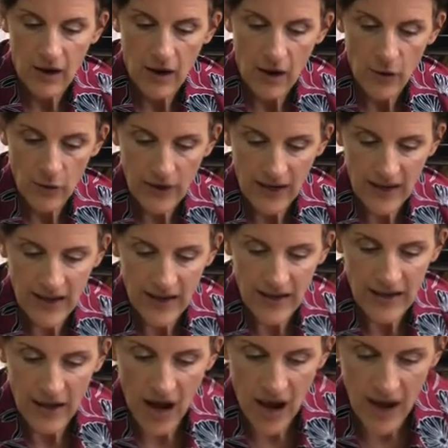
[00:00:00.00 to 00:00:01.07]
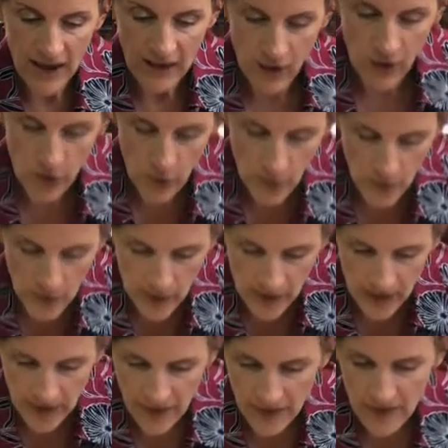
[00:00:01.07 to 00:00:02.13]
Okay, I hope
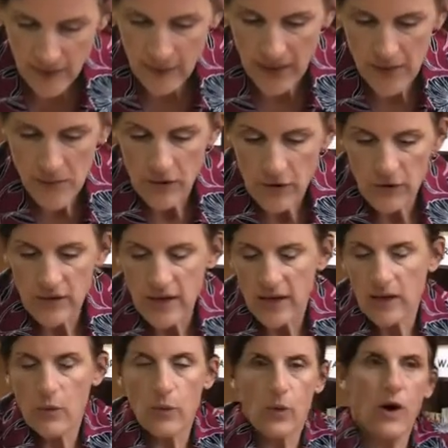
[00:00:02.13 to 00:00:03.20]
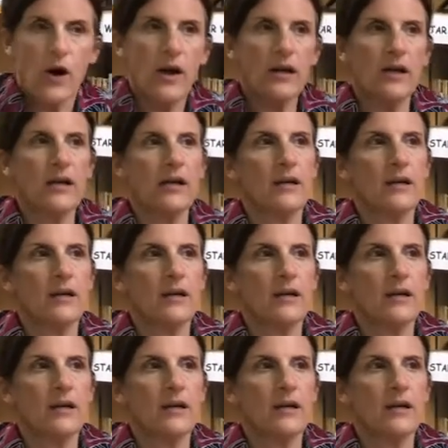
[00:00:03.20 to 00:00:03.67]
that maybe you take a walk